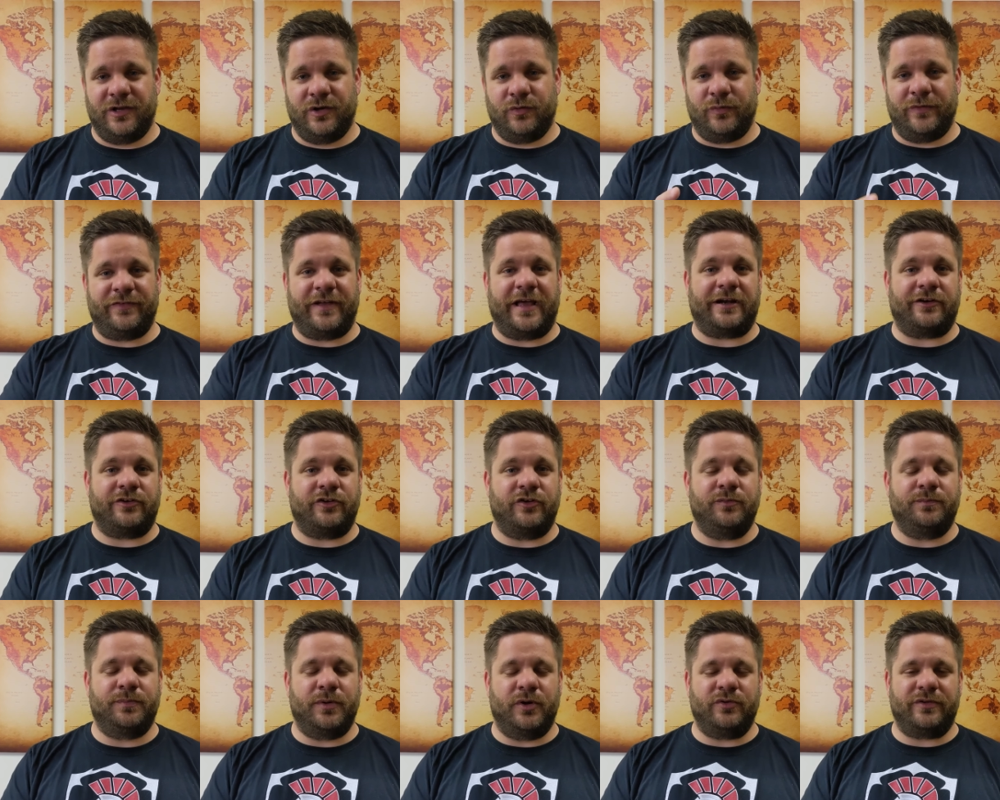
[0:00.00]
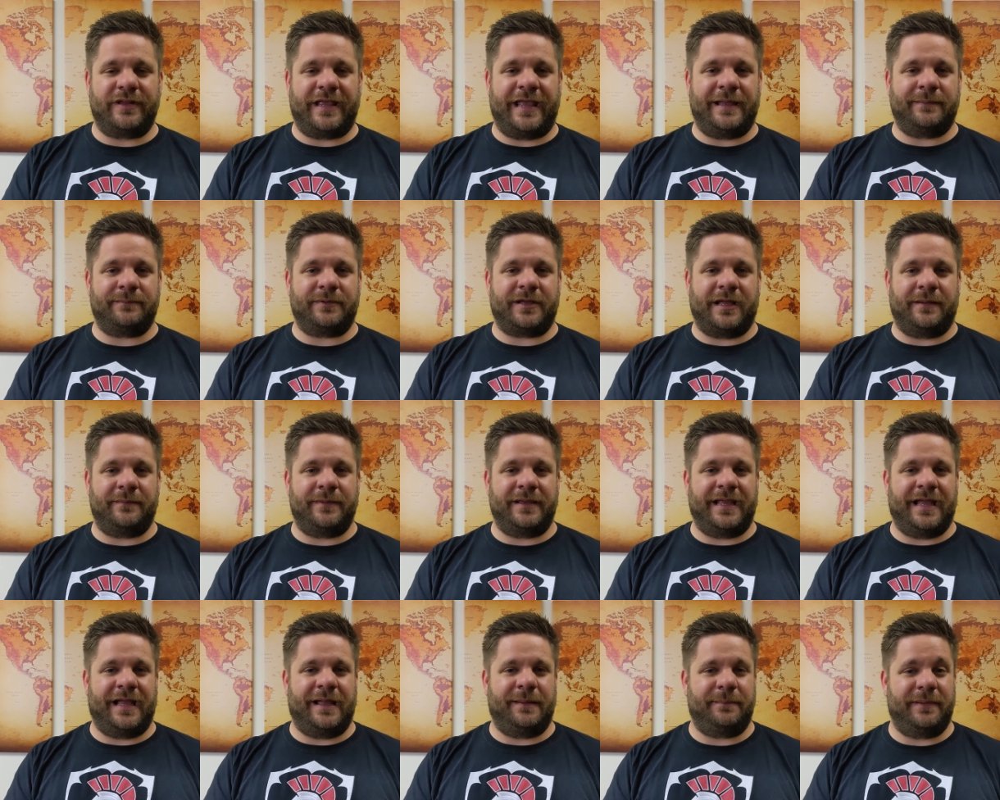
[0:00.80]
We've got a new boot camp
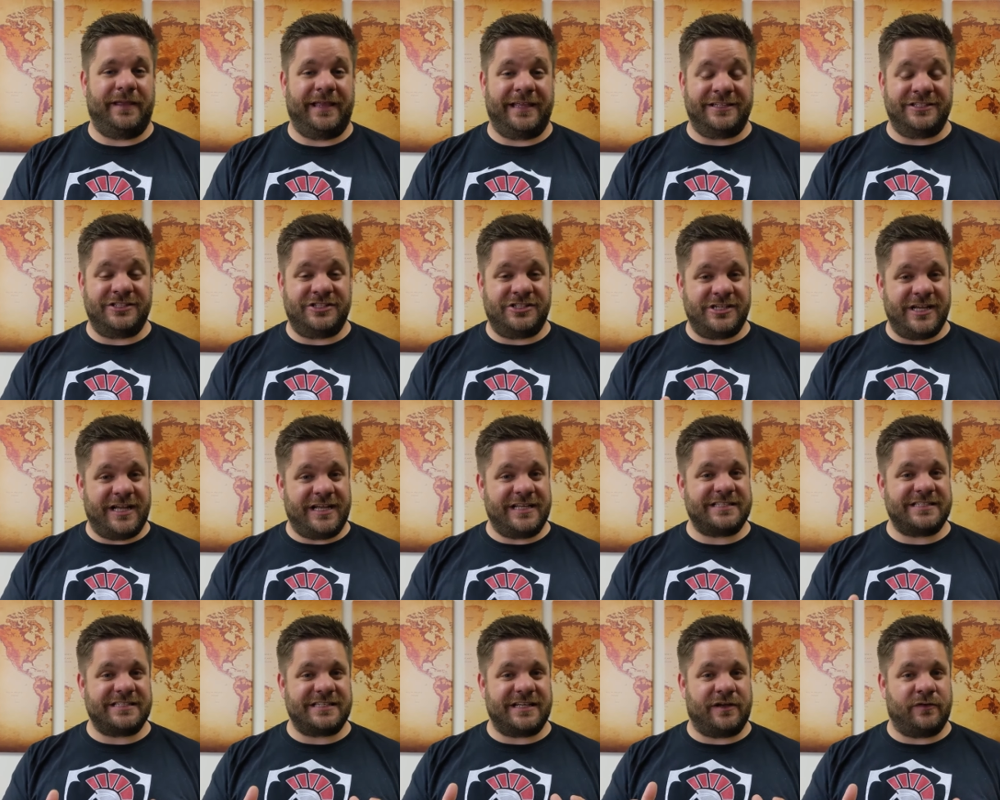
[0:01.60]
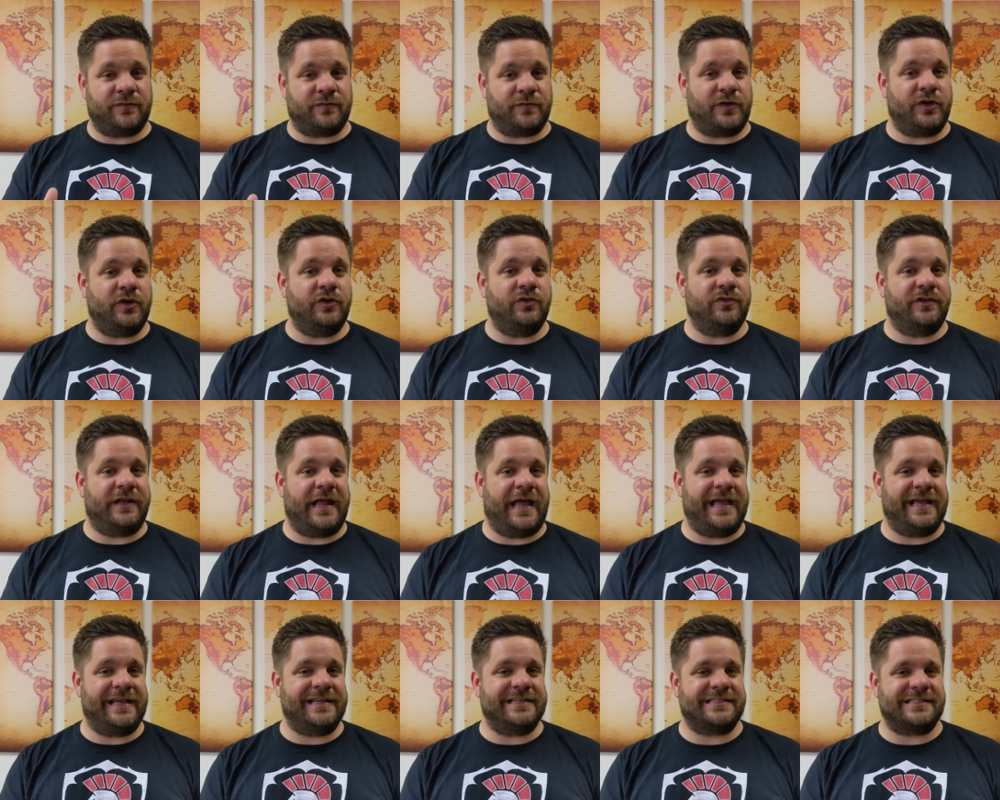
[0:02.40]
coming up in just a few
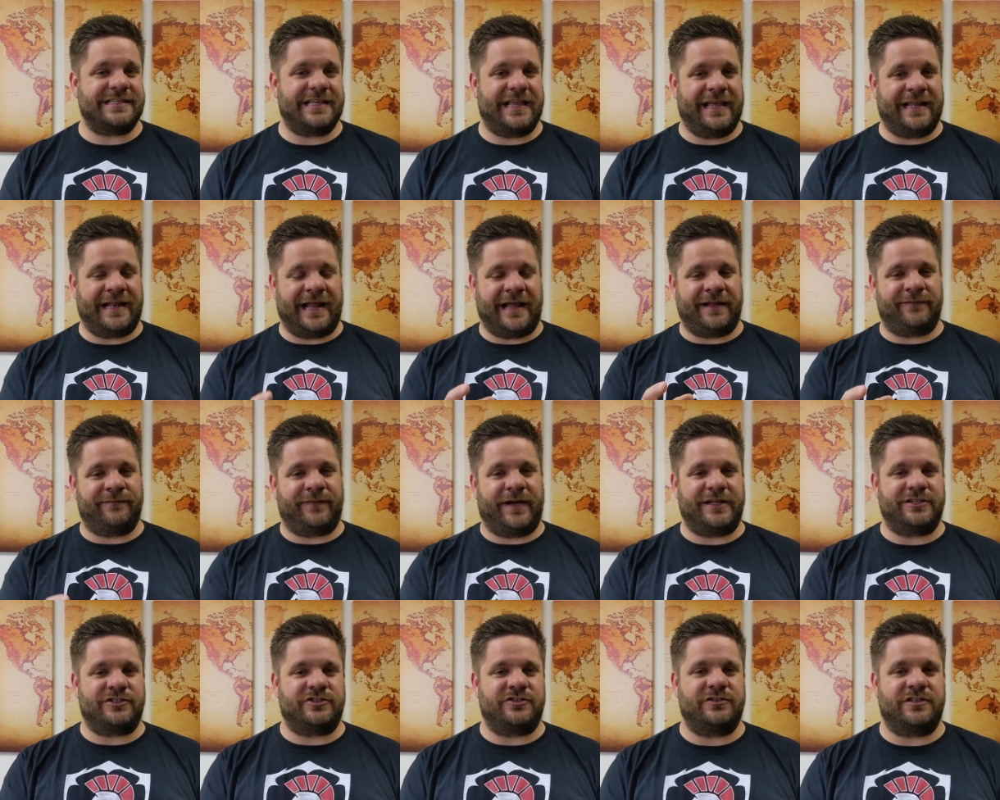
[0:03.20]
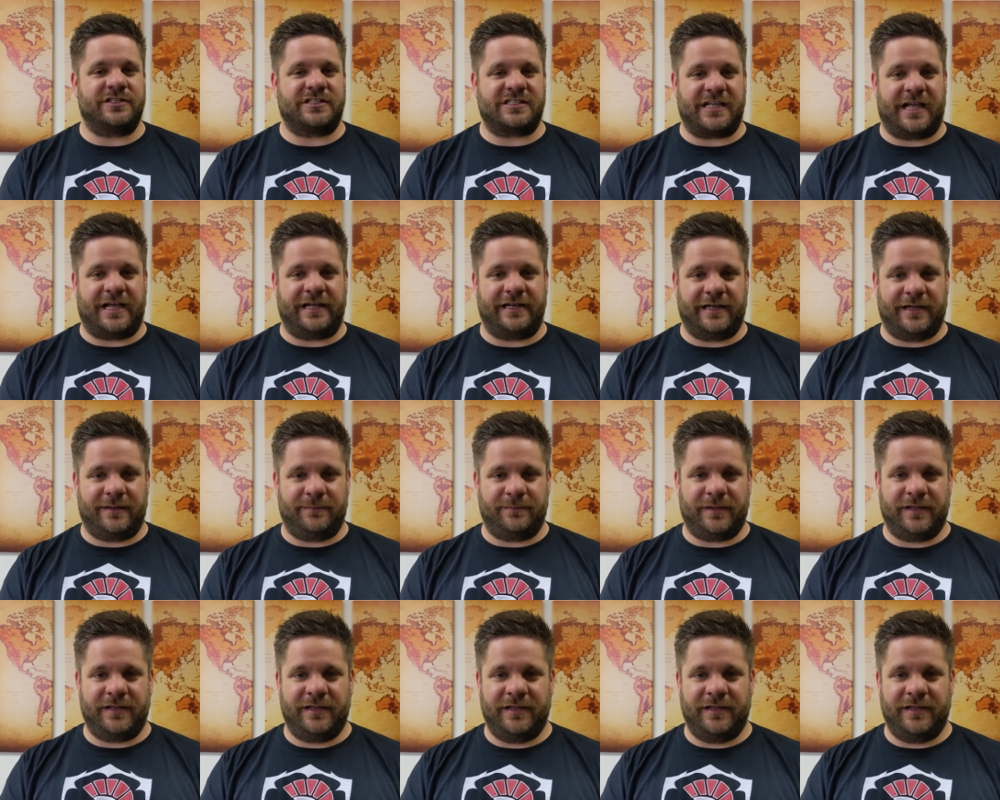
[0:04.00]
days, and I invite you to sign up.